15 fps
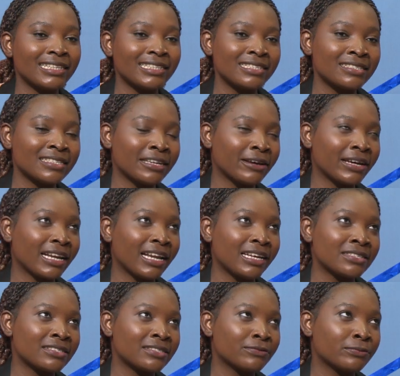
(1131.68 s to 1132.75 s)
ladies in our
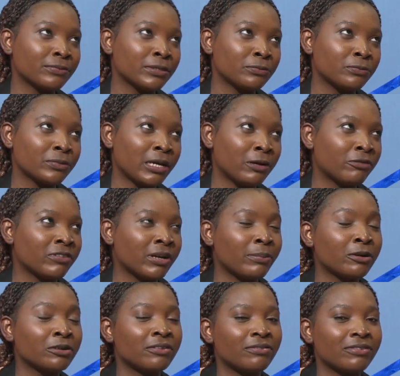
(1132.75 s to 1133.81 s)
class. We, we are of
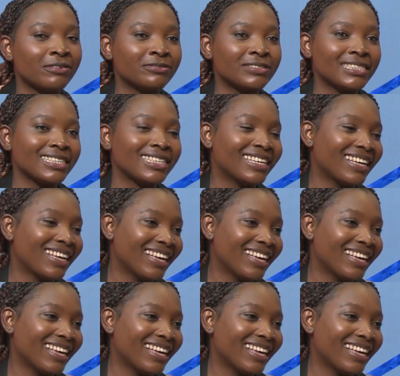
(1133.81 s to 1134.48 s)
about 50.